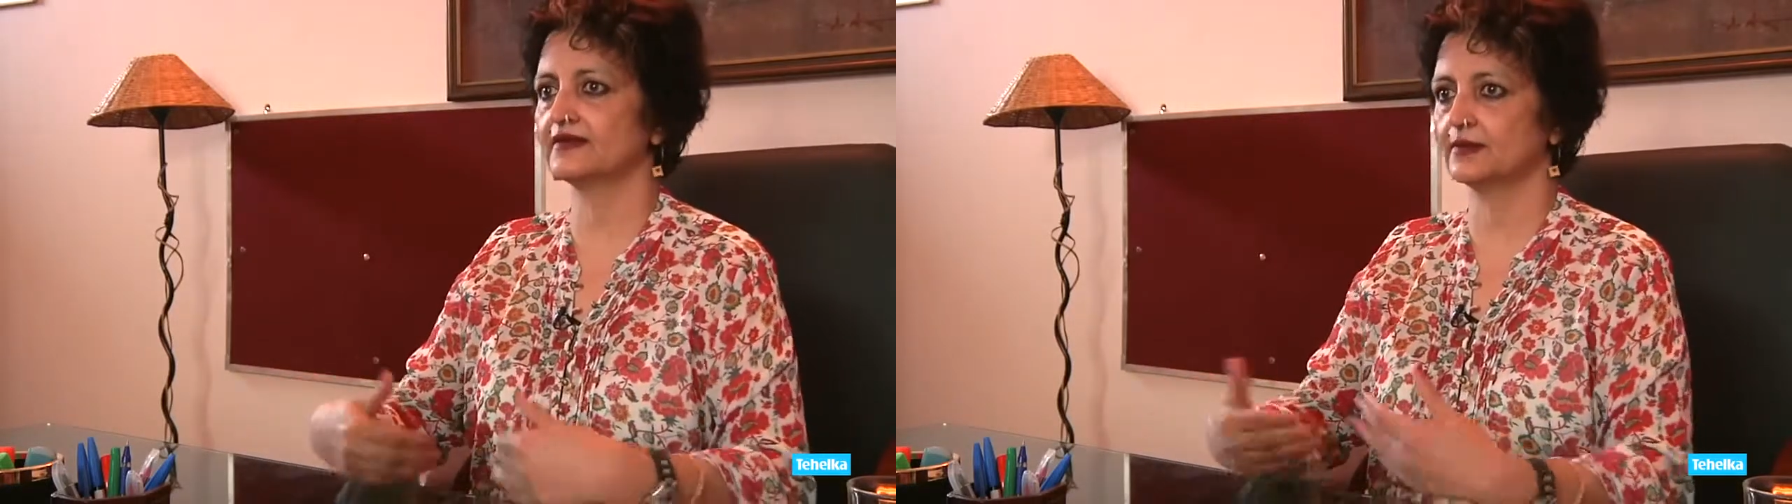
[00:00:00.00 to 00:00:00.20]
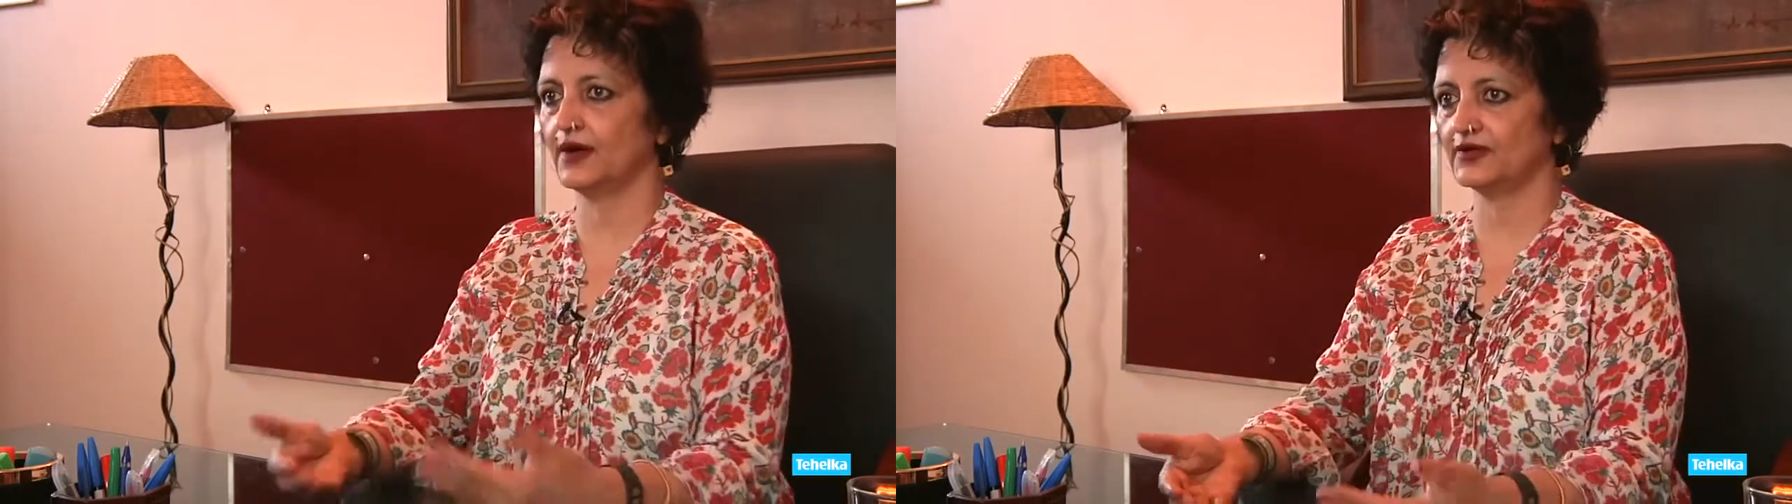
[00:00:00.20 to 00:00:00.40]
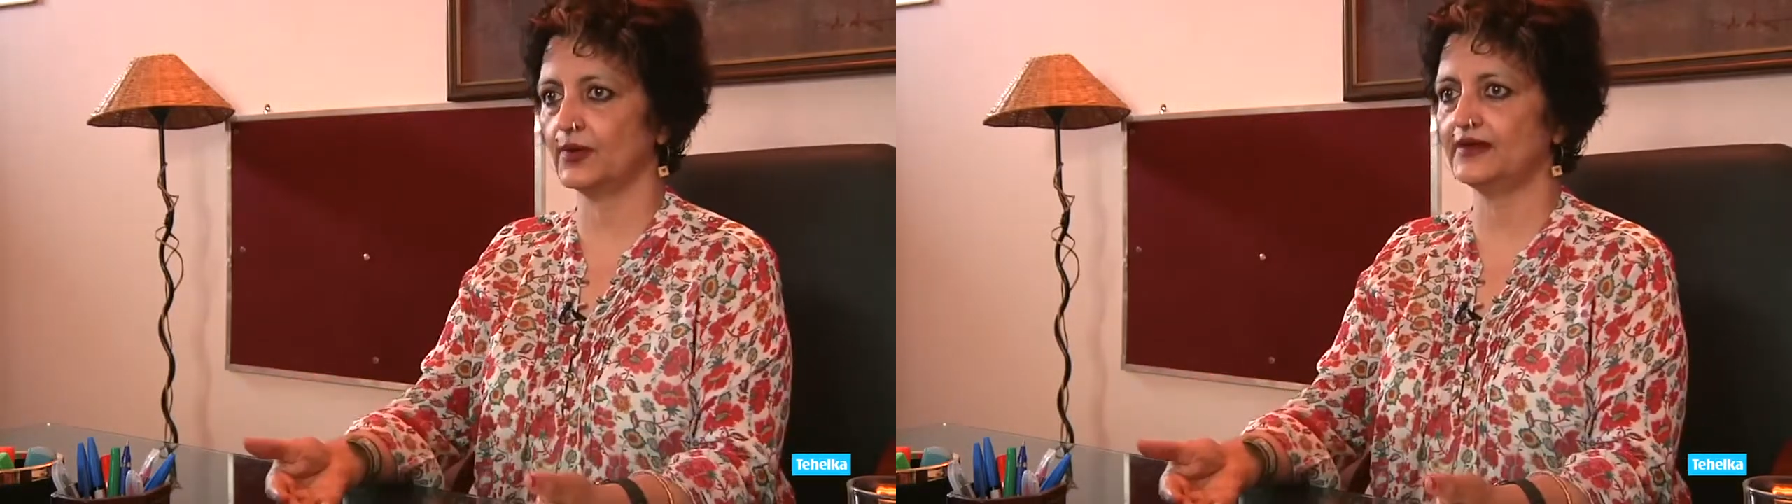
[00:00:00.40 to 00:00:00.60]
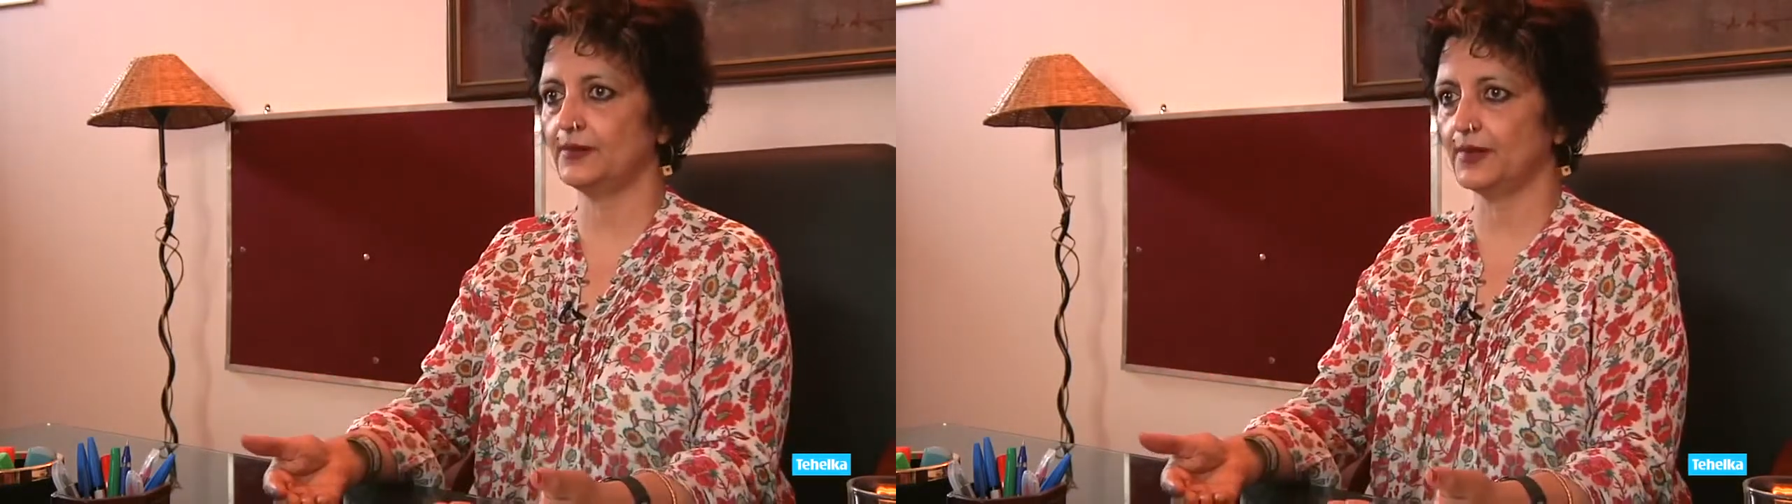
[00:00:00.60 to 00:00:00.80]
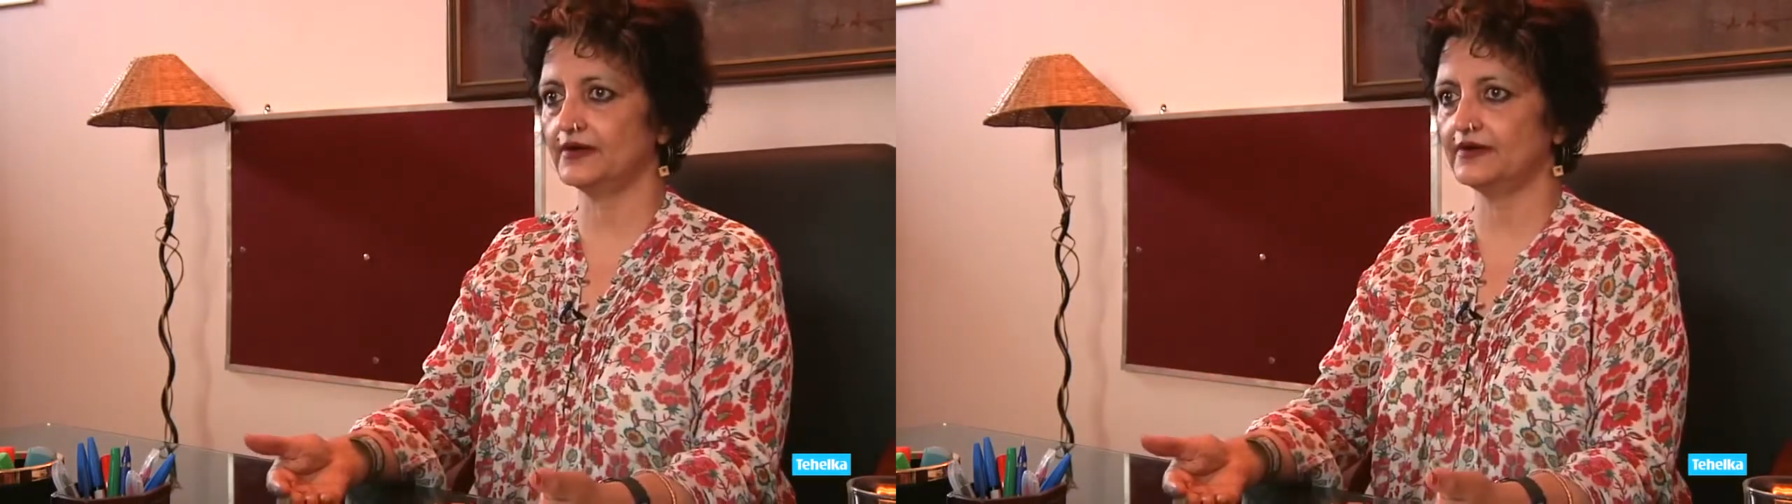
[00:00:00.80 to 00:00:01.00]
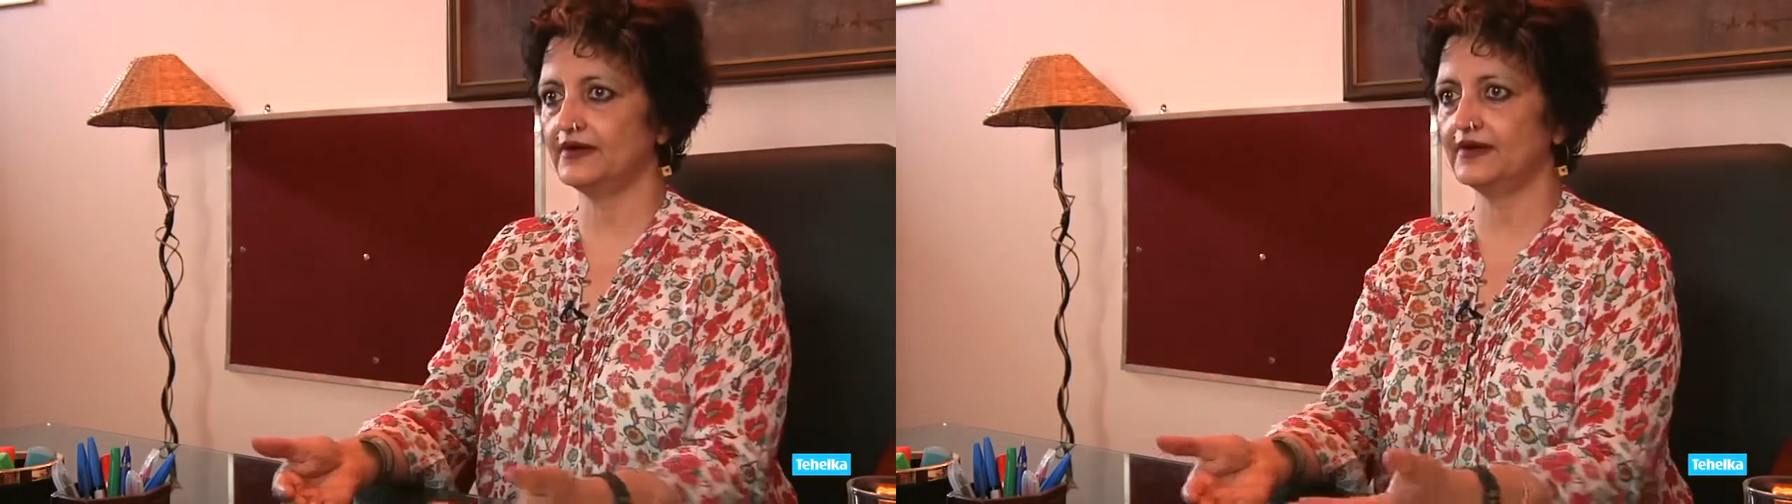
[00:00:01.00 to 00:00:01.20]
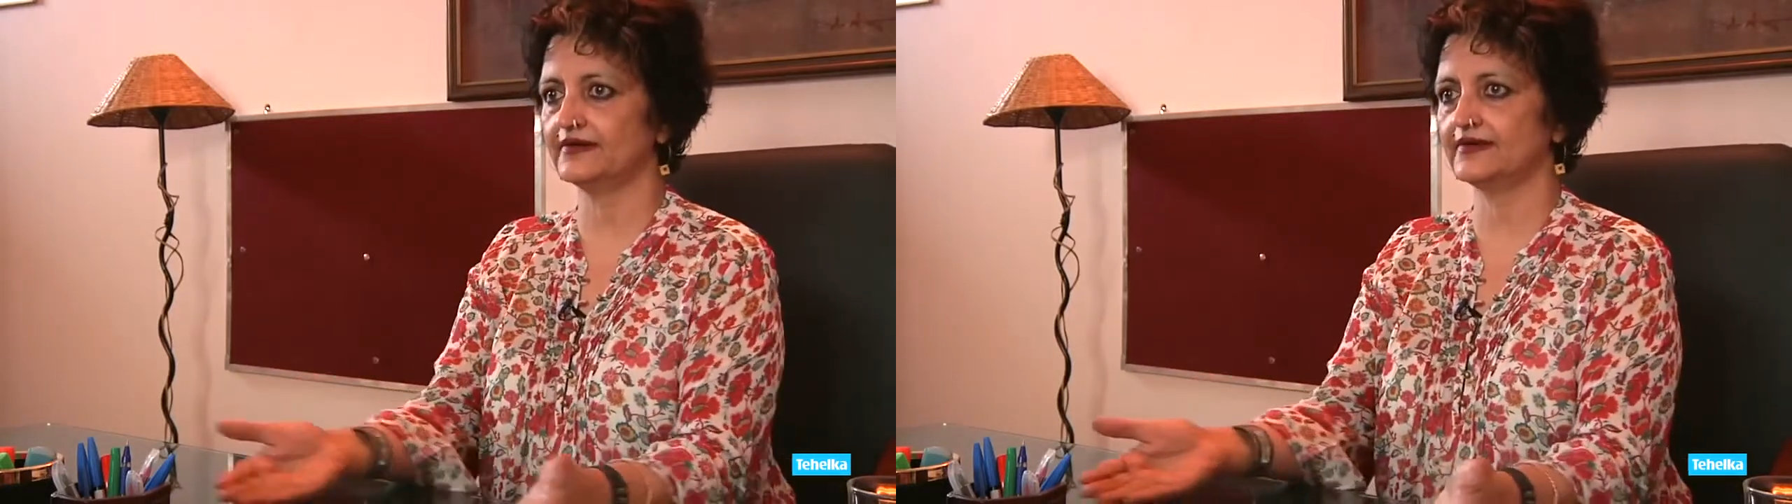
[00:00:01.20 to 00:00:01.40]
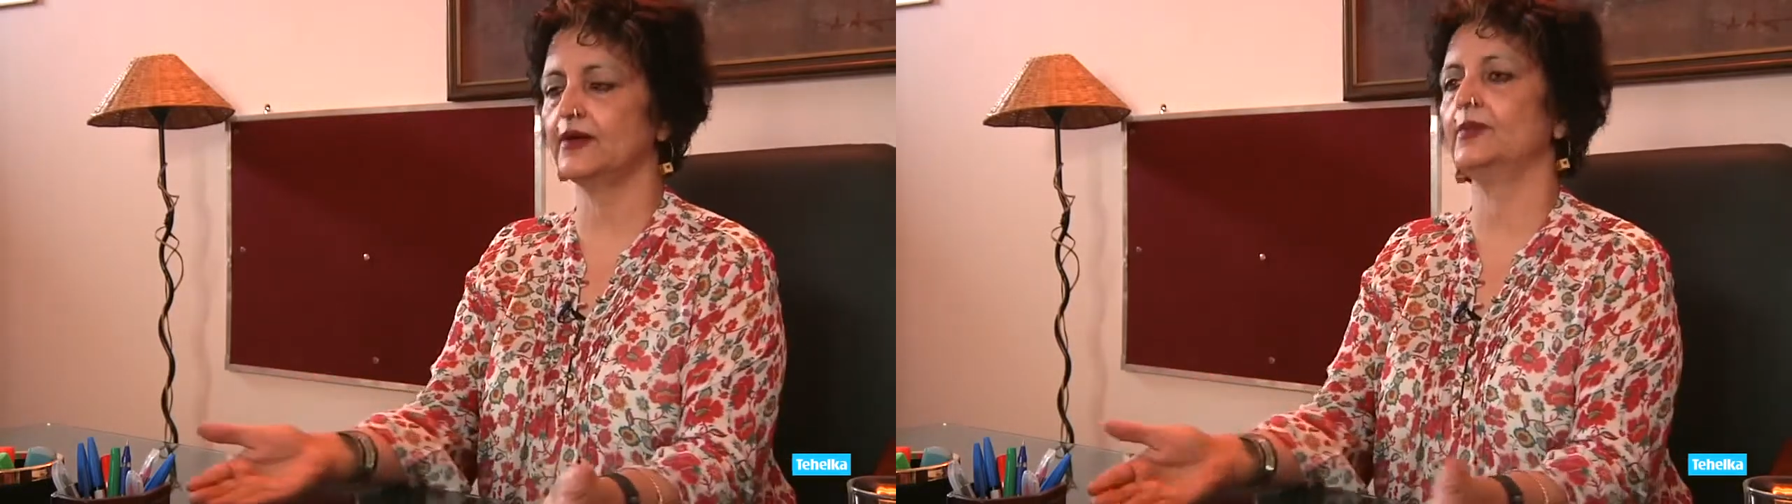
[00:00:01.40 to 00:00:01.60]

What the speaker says: Samajwadi Party and say,